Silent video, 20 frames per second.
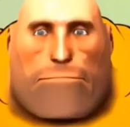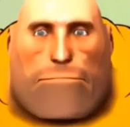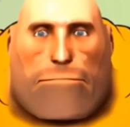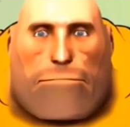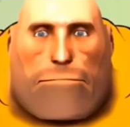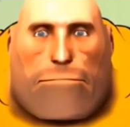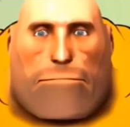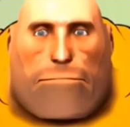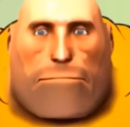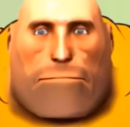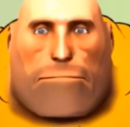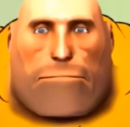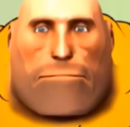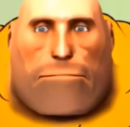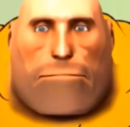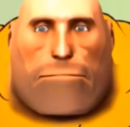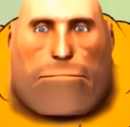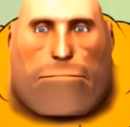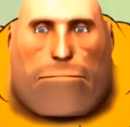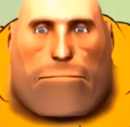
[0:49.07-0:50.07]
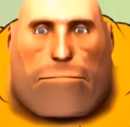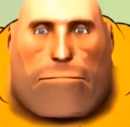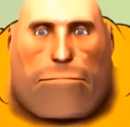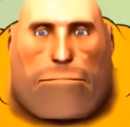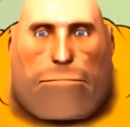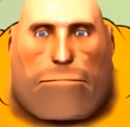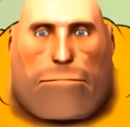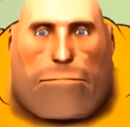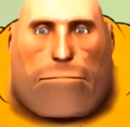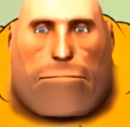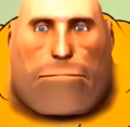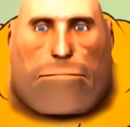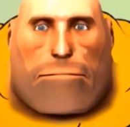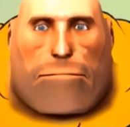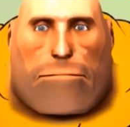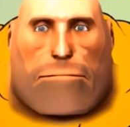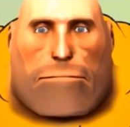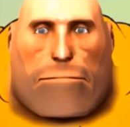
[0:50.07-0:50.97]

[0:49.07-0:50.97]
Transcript: (no one is talking)